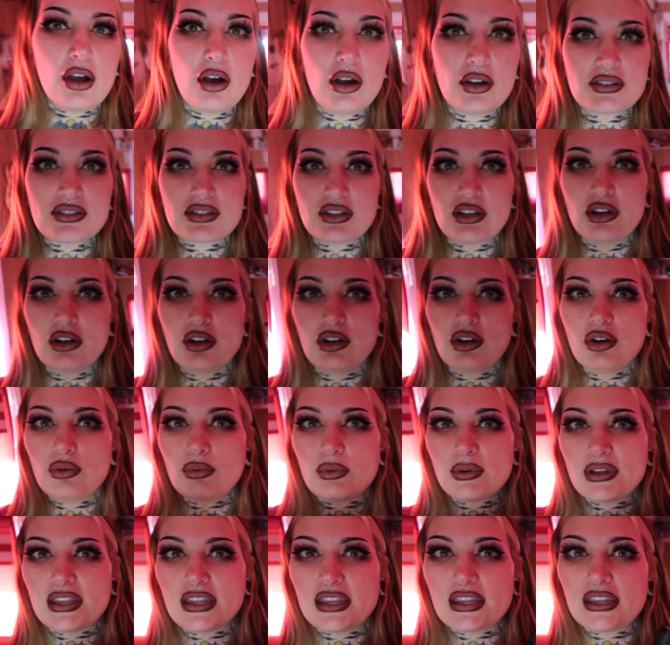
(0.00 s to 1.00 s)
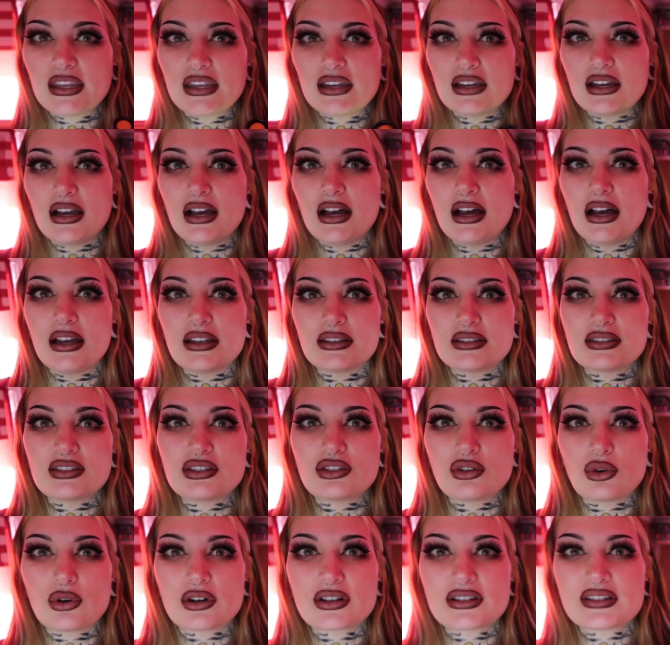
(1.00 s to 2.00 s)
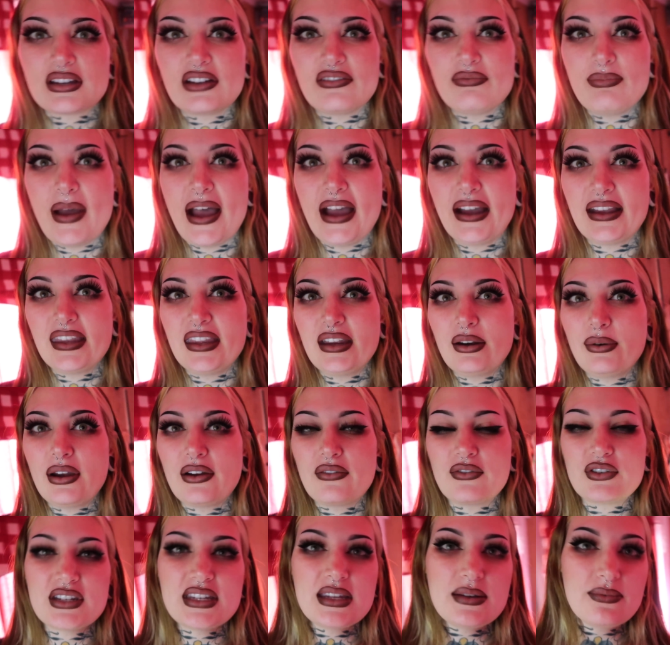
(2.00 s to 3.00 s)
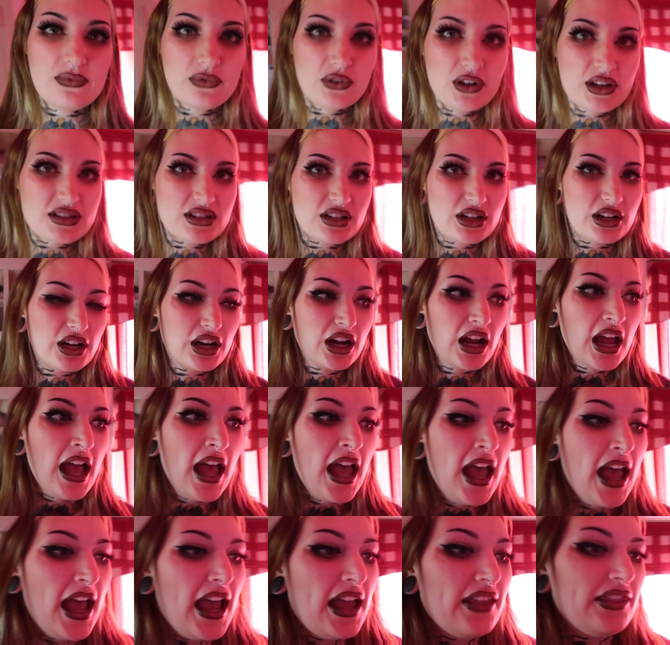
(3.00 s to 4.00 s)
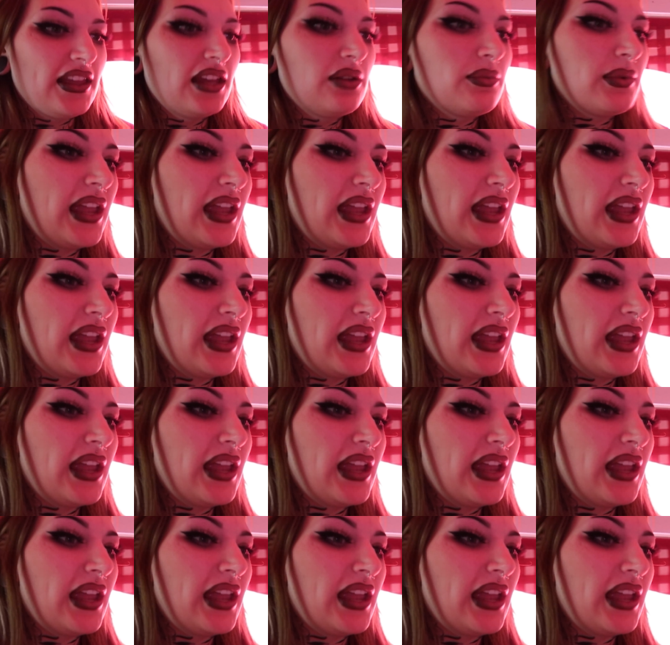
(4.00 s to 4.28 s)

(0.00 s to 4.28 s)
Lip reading: also we store stuff back here. We have a deep freezer. And then